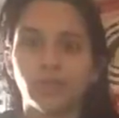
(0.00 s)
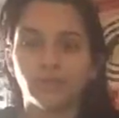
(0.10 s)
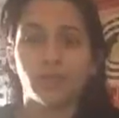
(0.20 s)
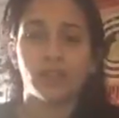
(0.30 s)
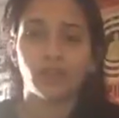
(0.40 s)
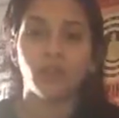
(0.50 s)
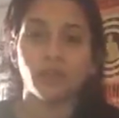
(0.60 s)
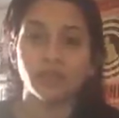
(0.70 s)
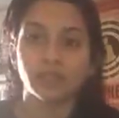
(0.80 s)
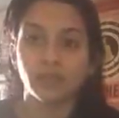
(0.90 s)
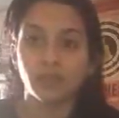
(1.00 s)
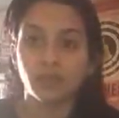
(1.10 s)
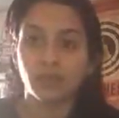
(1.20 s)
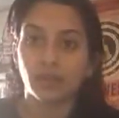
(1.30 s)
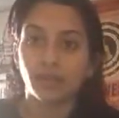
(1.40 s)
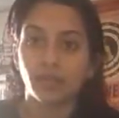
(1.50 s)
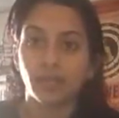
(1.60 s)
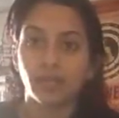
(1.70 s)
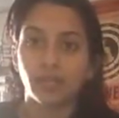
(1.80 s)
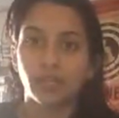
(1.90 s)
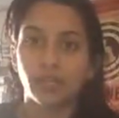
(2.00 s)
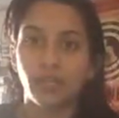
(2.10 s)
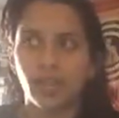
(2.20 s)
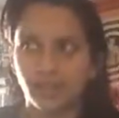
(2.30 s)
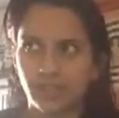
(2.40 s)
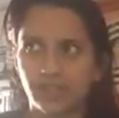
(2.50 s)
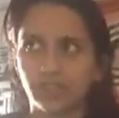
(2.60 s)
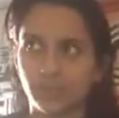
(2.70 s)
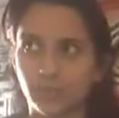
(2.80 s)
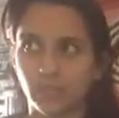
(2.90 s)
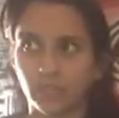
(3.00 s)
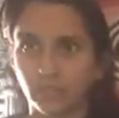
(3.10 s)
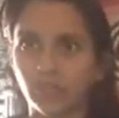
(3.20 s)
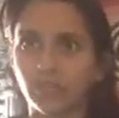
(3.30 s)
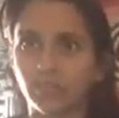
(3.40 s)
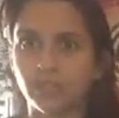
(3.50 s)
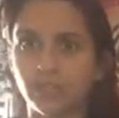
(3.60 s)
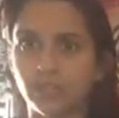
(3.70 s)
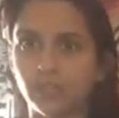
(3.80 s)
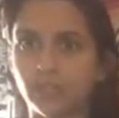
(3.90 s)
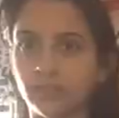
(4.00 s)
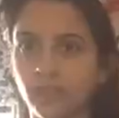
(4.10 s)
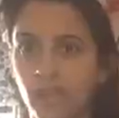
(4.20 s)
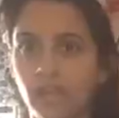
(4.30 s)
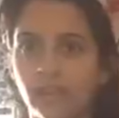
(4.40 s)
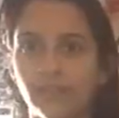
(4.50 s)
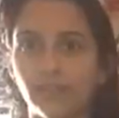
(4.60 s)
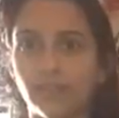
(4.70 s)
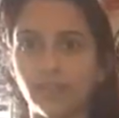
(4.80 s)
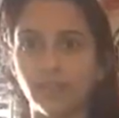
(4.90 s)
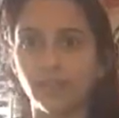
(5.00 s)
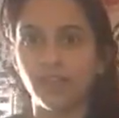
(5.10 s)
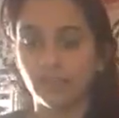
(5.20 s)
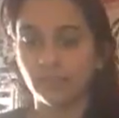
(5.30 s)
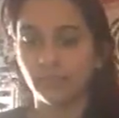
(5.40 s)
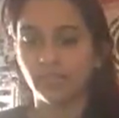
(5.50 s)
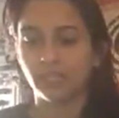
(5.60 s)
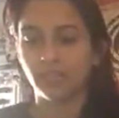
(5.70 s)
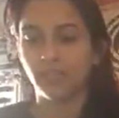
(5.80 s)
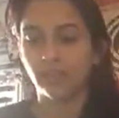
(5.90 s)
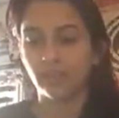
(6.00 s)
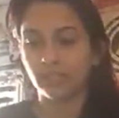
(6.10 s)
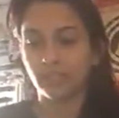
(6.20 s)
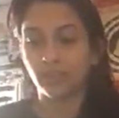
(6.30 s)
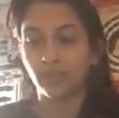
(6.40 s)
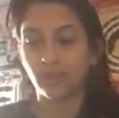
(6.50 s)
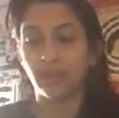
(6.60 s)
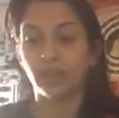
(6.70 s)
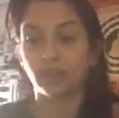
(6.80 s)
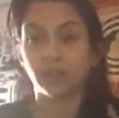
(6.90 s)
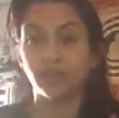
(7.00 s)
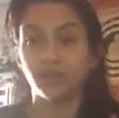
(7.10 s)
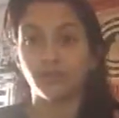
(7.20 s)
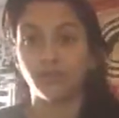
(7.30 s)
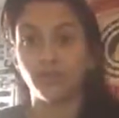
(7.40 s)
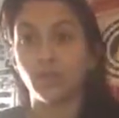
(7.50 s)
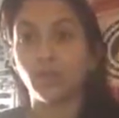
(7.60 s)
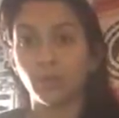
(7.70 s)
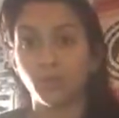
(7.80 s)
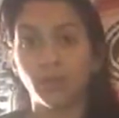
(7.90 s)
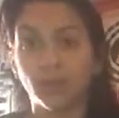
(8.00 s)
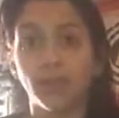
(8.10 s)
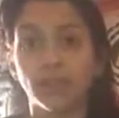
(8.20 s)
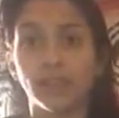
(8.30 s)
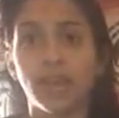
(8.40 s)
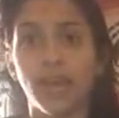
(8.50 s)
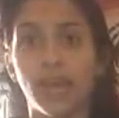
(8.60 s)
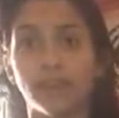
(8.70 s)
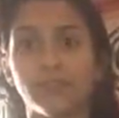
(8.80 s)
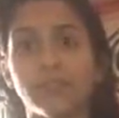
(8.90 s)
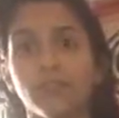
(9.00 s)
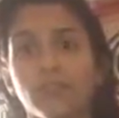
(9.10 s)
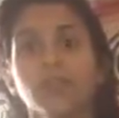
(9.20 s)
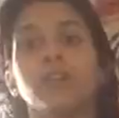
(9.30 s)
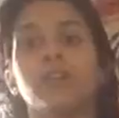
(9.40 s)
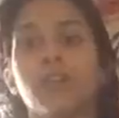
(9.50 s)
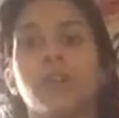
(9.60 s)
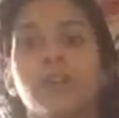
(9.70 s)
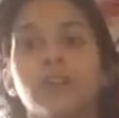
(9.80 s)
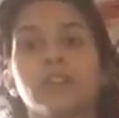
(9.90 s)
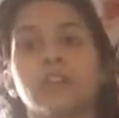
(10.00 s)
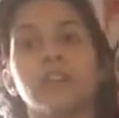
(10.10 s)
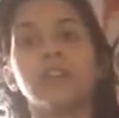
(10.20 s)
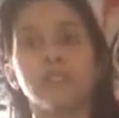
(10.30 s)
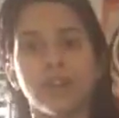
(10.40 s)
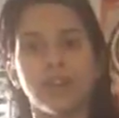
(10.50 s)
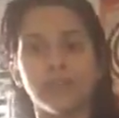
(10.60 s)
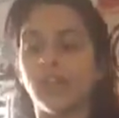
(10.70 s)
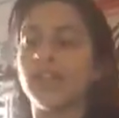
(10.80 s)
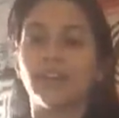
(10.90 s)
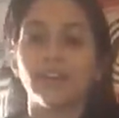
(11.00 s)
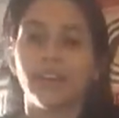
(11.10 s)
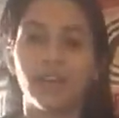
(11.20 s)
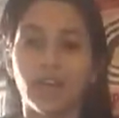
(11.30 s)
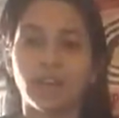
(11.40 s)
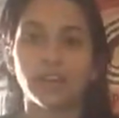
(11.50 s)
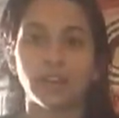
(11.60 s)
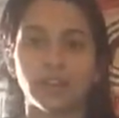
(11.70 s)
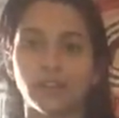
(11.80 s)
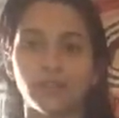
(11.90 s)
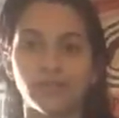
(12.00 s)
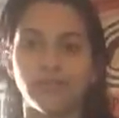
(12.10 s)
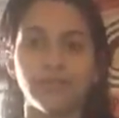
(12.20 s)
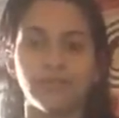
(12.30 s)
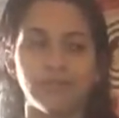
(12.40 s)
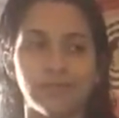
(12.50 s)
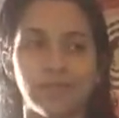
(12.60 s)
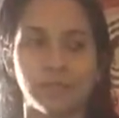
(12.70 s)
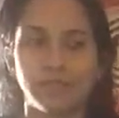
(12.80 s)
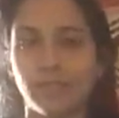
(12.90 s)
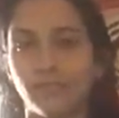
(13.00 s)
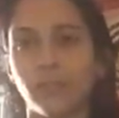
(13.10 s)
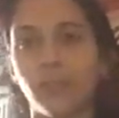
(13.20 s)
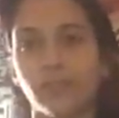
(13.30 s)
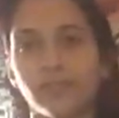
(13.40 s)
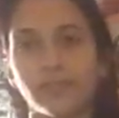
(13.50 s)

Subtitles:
feel like you'll always love me no matter what. And I think that's something good to have as somebody's child, because I know a lot of kids who feel like they have to earn their parents' love. And I feel like I already got it. Like, I'm set for life.